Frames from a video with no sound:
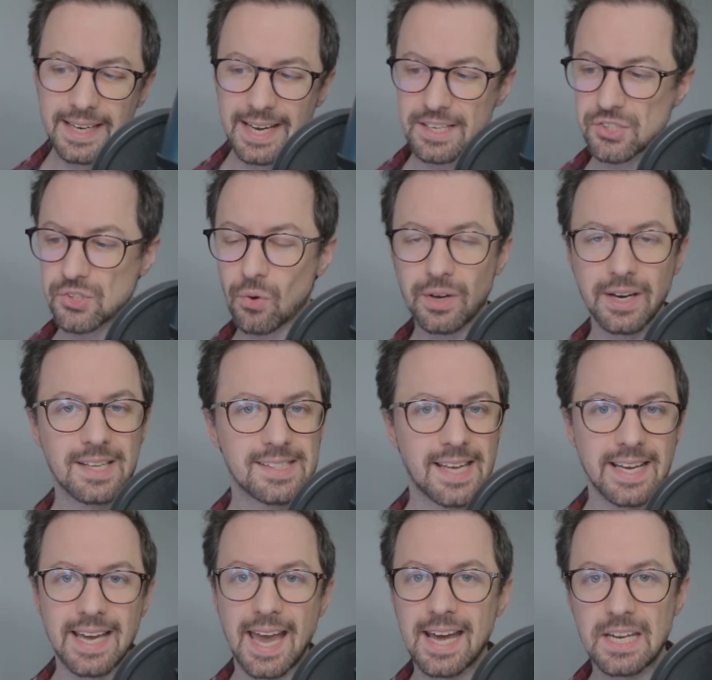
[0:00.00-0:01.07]
It's not going to
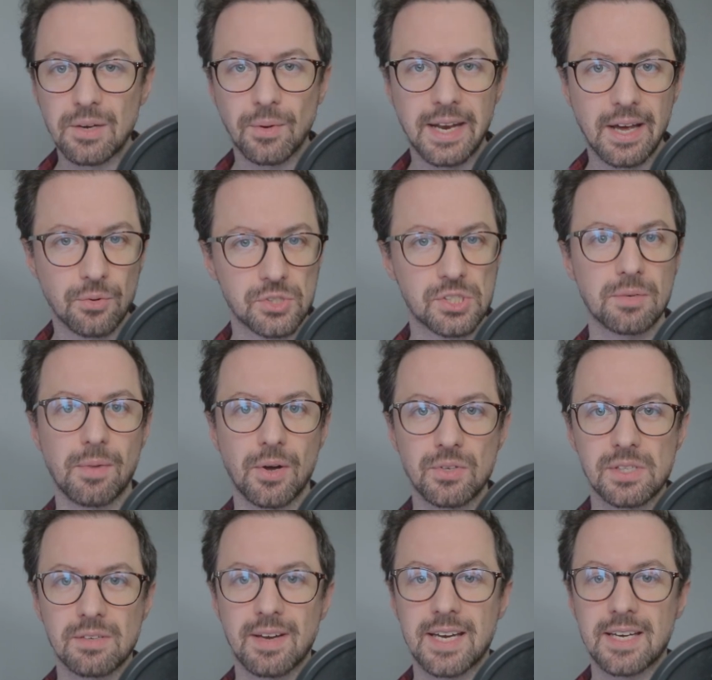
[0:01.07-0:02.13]
take anyone else to
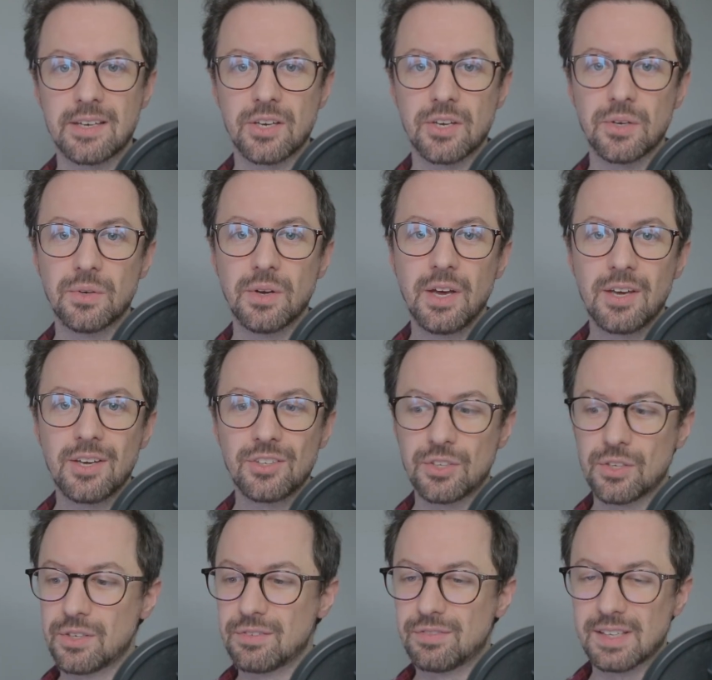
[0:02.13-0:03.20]
motivate you.
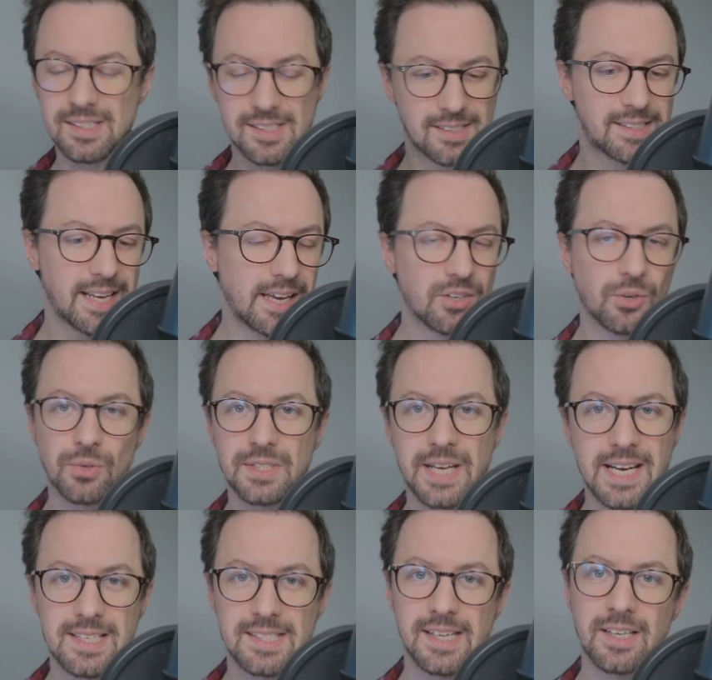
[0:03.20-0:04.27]
You've set your
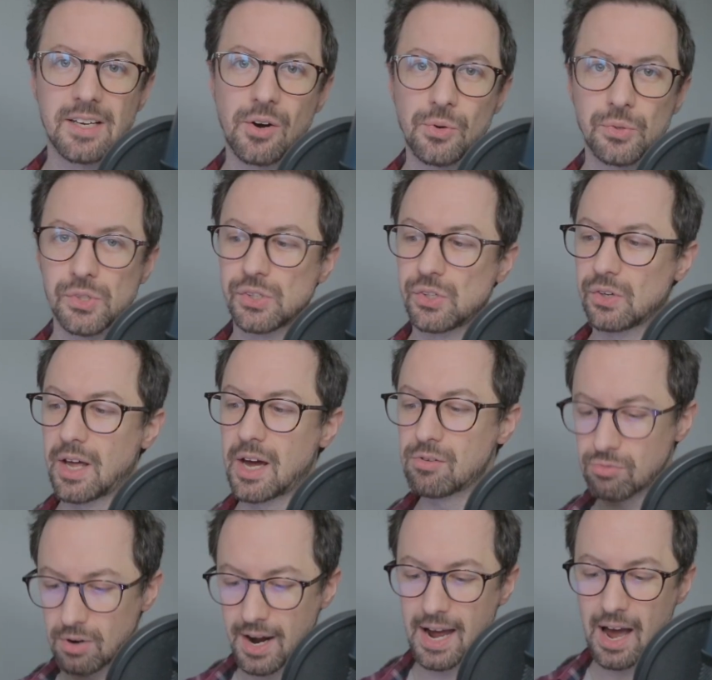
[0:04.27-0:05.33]
dating goals and you're like,
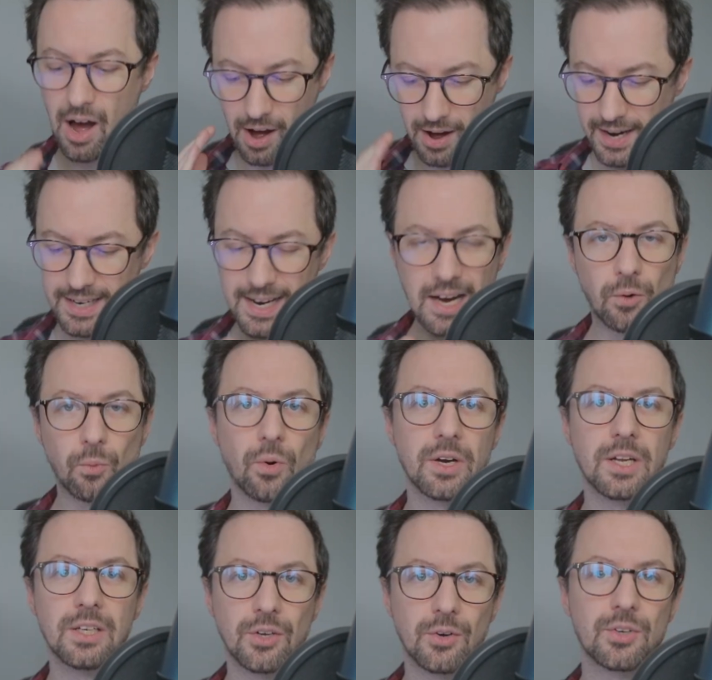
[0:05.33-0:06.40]
right, I now
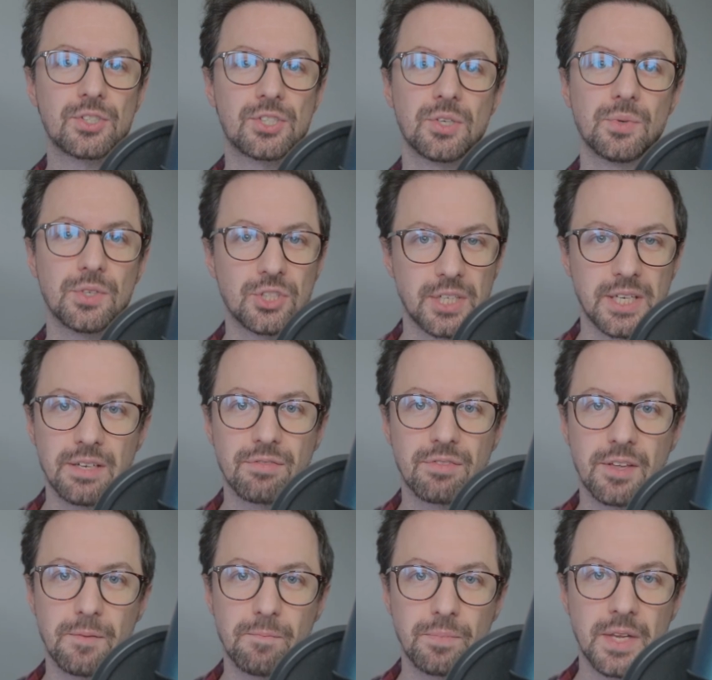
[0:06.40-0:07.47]
want to look to achieve
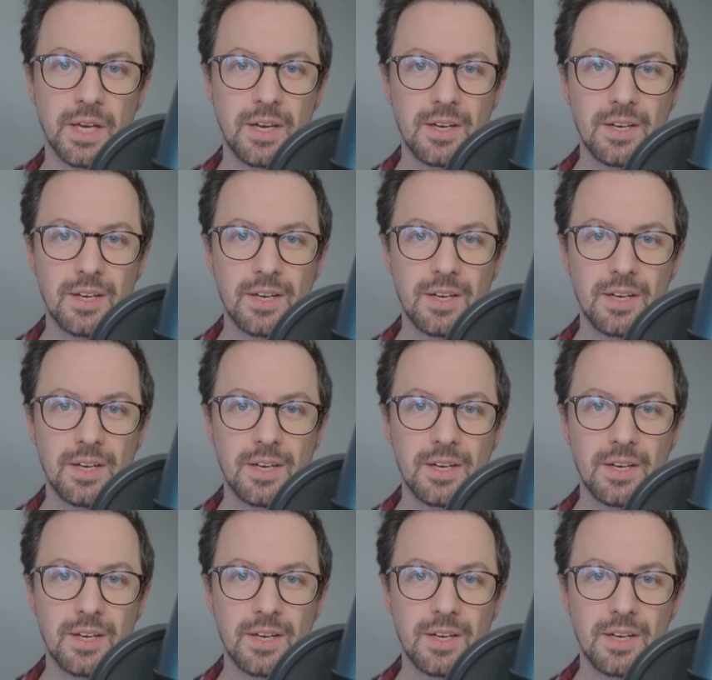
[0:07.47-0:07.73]
them.